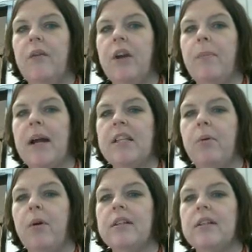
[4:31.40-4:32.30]
go back to
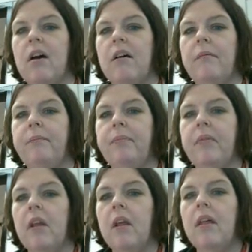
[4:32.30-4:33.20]
Boyle's law,
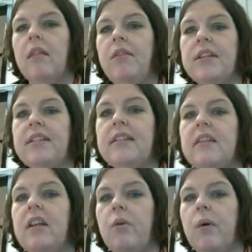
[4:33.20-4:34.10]
this is the
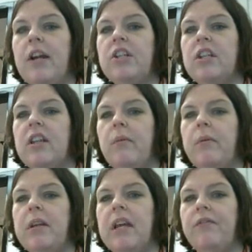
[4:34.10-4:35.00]
equation that we would
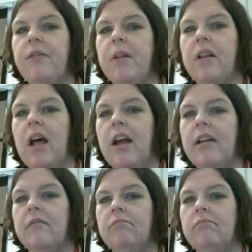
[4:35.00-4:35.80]
get from the line.